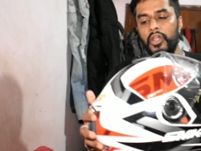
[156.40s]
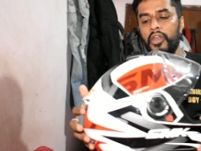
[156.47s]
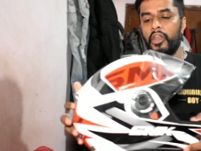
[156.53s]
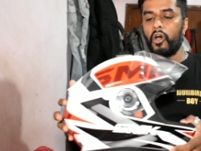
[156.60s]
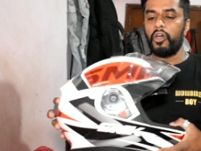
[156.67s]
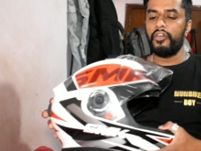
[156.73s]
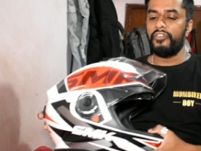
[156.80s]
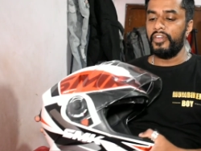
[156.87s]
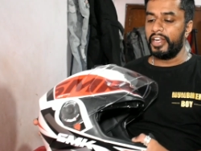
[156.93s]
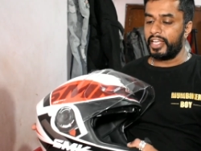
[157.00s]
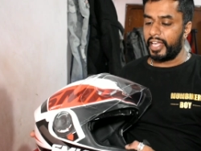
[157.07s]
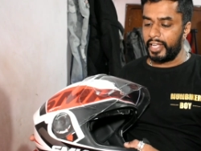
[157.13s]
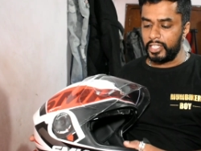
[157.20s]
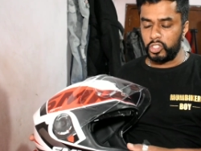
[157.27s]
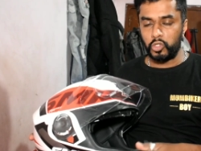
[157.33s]
Now if in
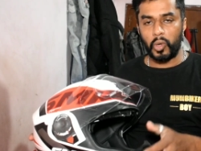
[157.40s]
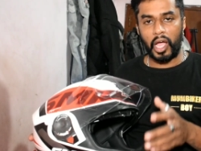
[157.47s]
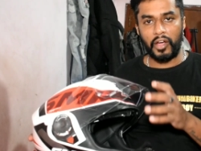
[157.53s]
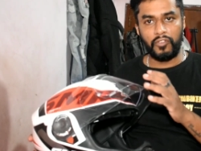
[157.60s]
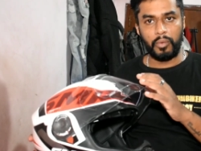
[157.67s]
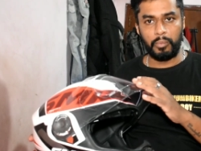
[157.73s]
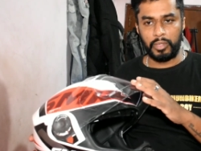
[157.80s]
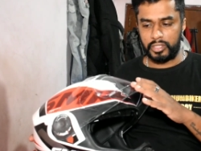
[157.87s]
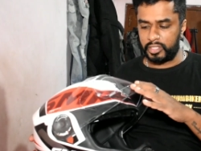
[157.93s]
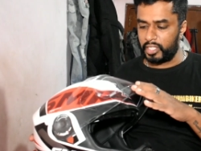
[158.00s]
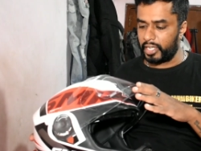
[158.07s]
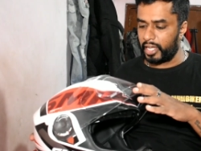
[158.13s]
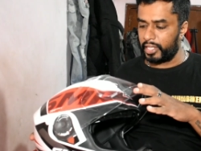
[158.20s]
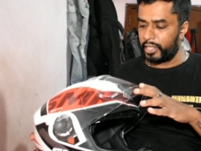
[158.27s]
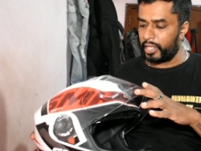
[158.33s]
case you have a
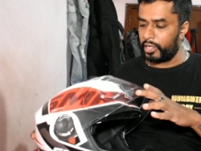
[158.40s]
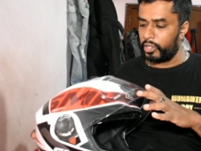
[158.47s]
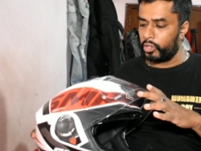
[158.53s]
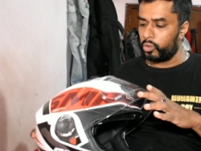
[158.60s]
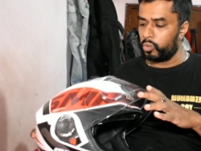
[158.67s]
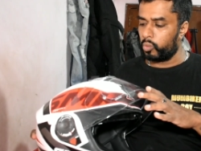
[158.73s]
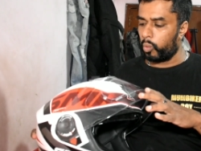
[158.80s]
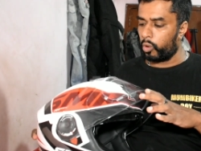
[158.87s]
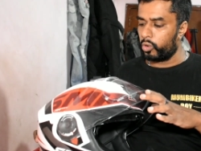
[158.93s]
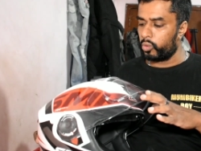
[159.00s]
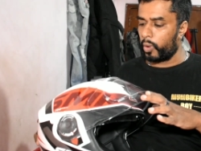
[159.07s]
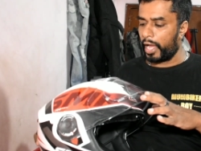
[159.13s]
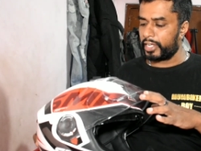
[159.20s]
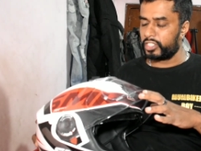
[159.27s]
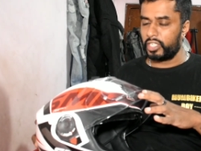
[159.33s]
mistake and then you want
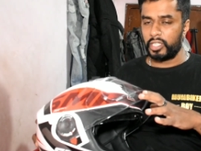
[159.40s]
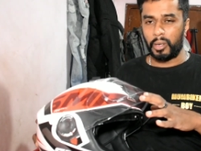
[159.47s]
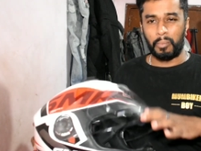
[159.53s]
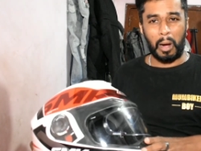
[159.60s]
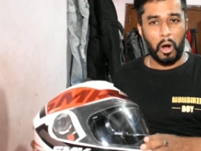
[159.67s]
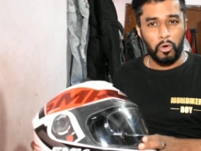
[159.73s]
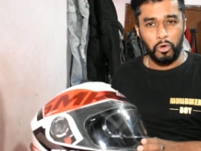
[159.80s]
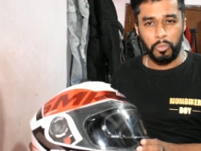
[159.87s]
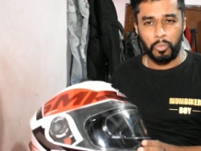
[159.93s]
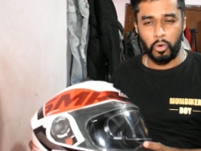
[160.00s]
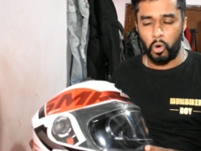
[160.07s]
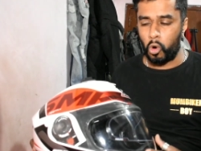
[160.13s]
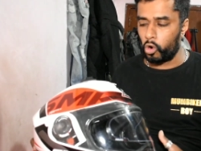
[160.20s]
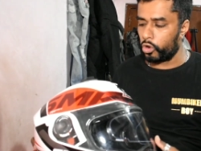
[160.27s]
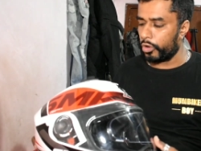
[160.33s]
to actually, the mount
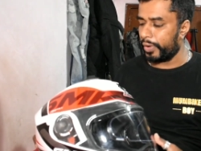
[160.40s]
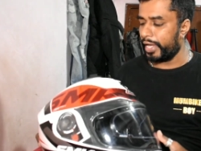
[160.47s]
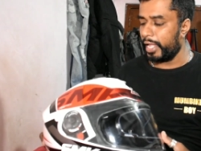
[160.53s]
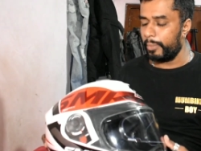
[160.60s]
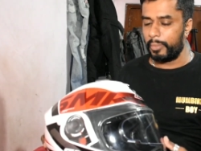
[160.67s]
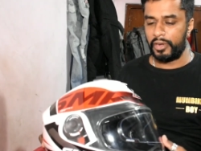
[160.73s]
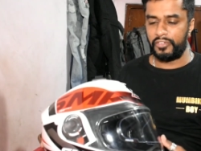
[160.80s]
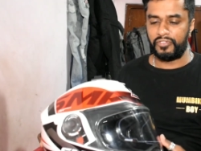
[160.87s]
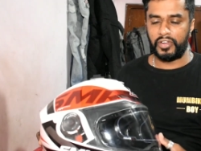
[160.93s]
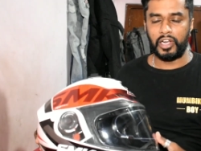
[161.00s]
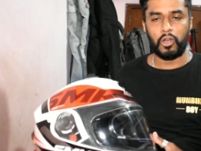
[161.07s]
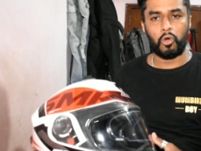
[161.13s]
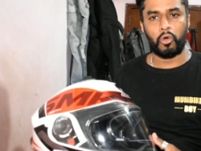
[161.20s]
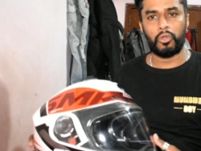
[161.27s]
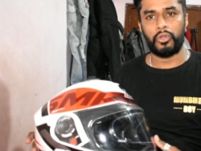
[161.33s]
broke, your helmet
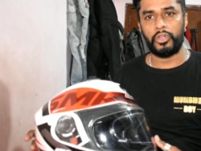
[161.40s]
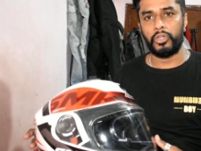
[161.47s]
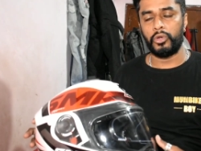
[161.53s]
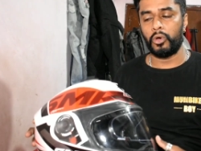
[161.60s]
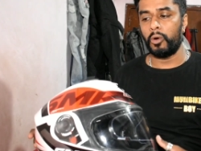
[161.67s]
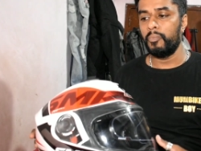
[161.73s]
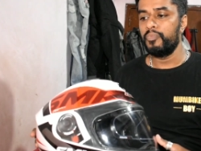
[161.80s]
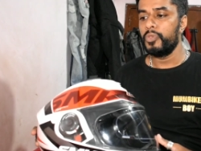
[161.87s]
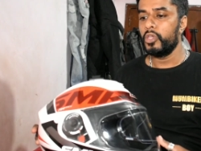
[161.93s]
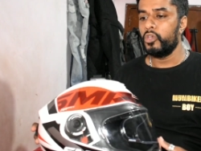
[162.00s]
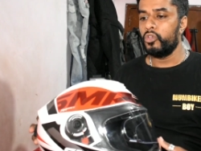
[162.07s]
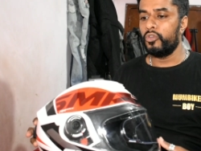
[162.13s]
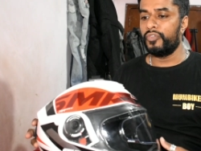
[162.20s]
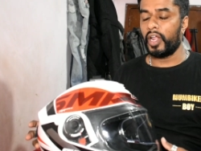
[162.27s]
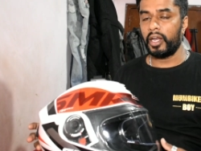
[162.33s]
fell, or
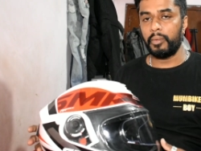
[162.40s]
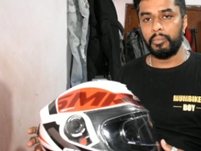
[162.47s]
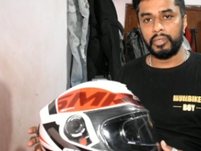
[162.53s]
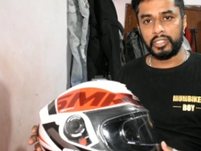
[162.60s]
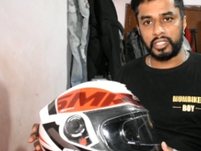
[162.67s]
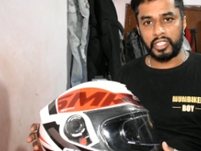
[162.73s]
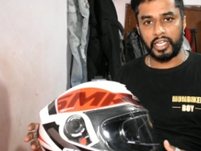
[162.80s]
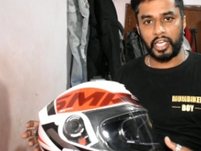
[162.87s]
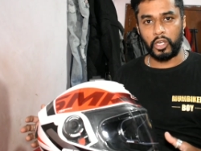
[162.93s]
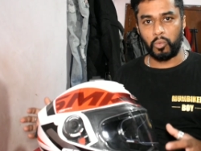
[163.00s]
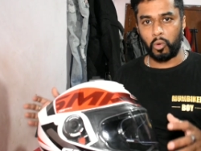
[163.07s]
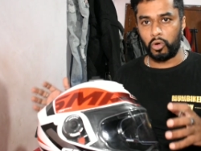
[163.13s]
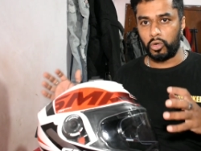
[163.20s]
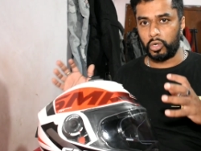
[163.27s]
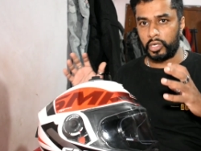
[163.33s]
you've done a mistake and you
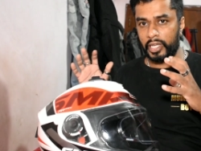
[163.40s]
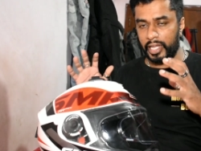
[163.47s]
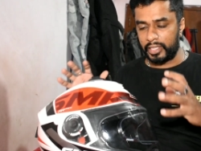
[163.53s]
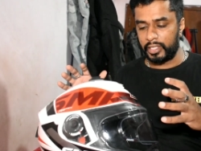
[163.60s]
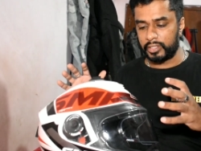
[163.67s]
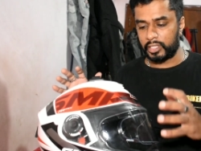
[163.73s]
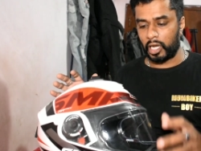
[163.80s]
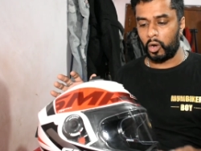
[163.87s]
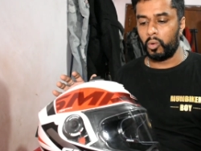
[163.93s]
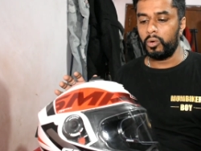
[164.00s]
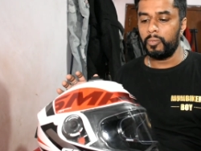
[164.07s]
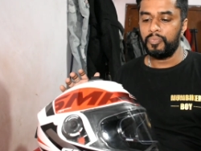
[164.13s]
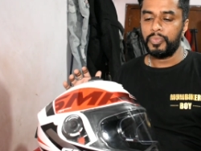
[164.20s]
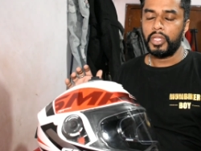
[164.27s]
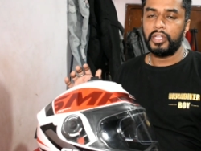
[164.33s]
want to get this out,
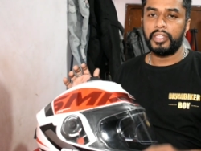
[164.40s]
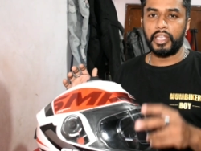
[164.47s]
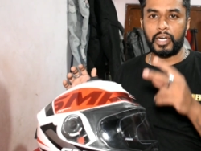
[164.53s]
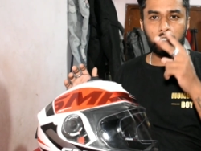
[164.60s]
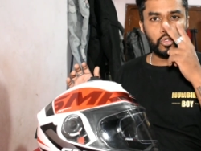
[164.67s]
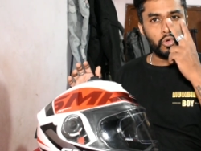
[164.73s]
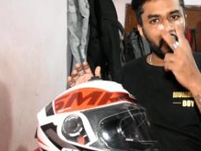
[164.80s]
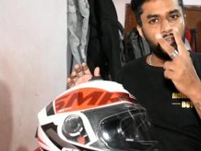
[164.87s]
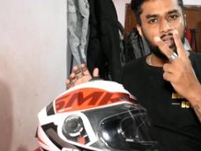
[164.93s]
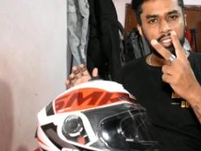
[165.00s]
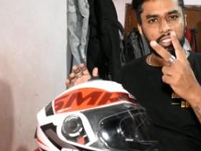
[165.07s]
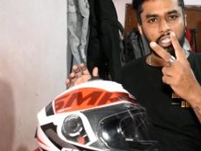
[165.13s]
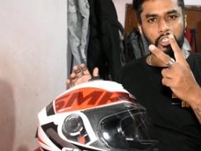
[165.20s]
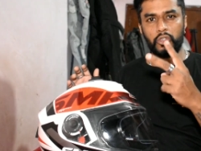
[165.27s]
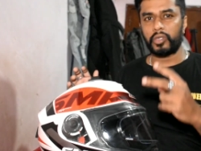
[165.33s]
there are 2
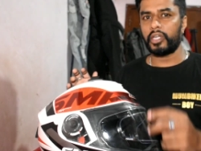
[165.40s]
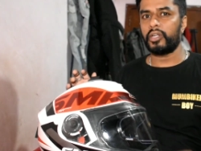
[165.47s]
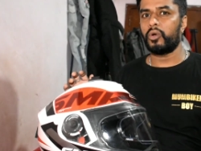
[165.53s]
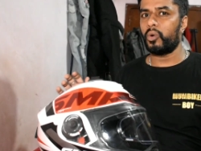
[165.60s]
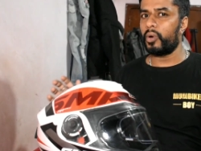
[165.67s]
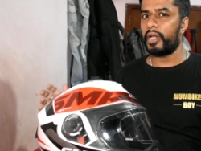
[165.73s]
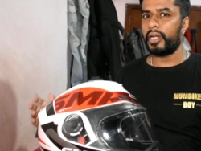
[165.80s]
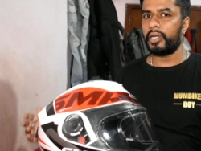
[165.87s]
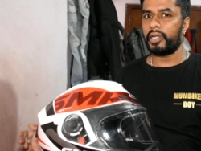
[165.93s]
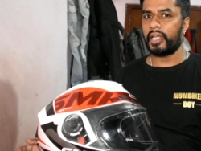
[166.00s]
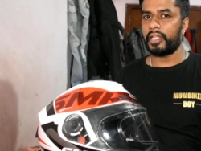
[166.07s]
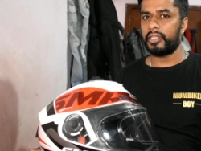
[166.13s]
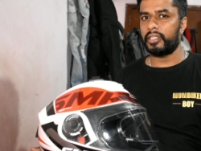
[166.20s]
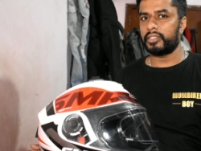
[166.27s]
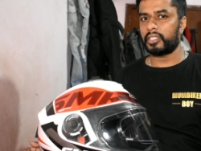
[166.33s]
ways that you can go ahead and
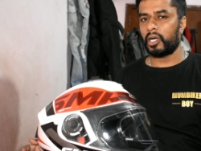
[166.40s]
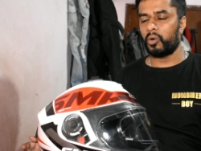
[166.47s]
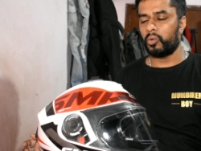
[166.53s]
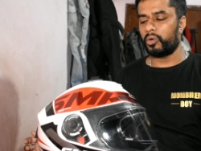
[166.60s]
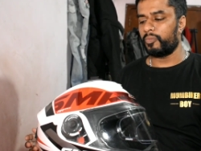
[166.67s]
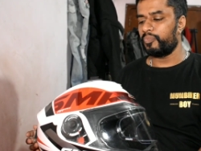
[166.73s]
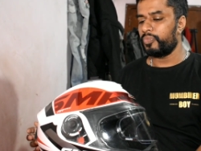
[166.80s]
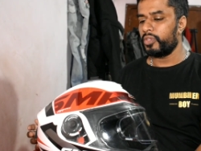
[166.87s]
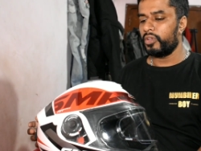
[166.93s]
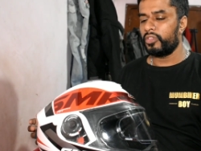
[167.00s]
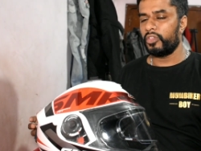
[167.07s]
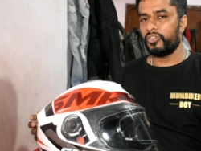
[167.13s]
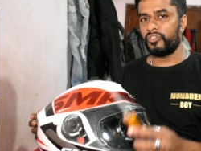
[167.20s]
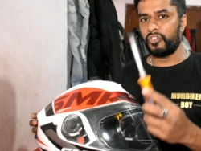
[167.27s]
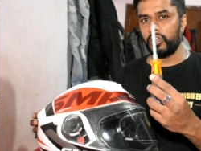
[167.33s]
get this out.
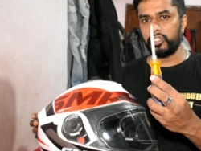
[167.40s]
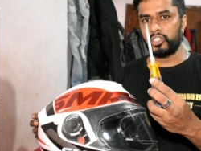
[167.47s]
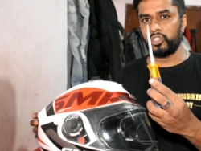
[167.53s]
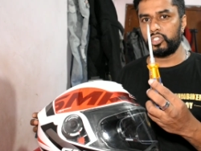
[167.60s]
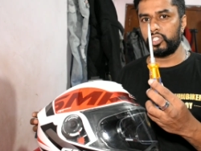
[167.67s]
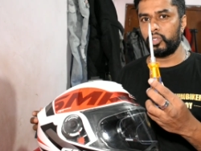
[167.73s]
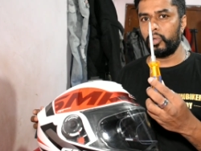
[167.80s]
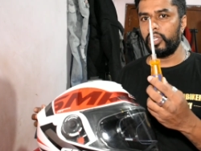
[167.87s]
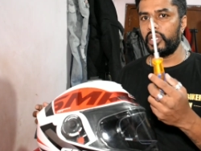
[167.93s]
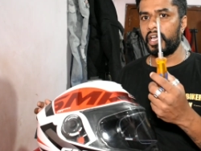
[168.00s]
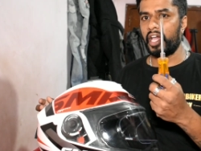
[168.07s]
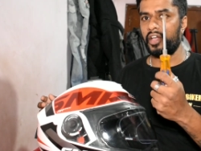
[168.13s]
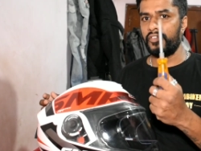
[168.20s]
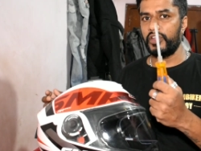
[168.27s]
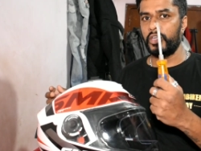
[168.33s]
The first is you need a
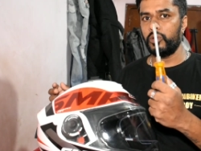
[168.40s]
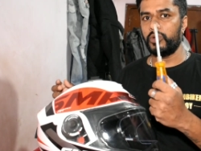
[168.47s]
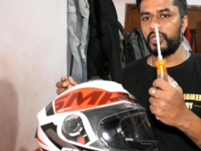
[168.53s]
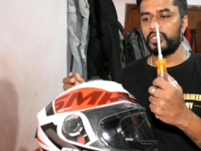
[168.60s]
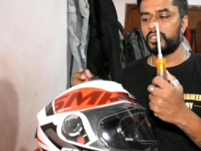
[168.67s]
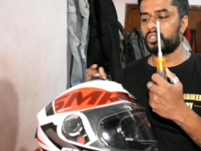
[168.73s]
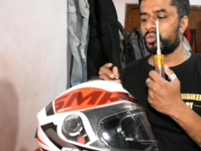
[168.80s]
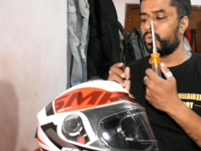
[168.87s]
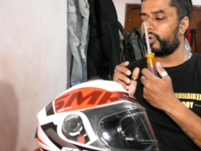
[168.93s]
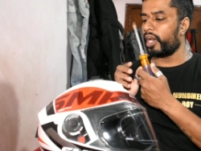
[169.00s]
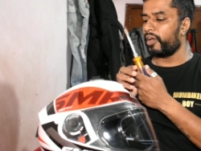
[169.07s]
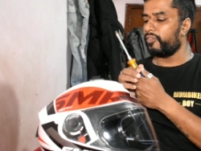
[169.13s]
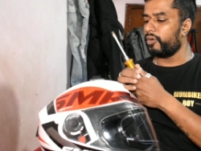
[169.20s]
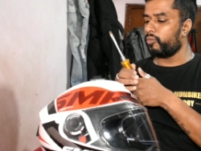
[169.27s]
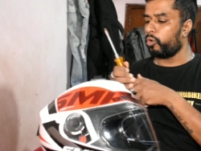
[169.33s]
heavy duty screwdriver.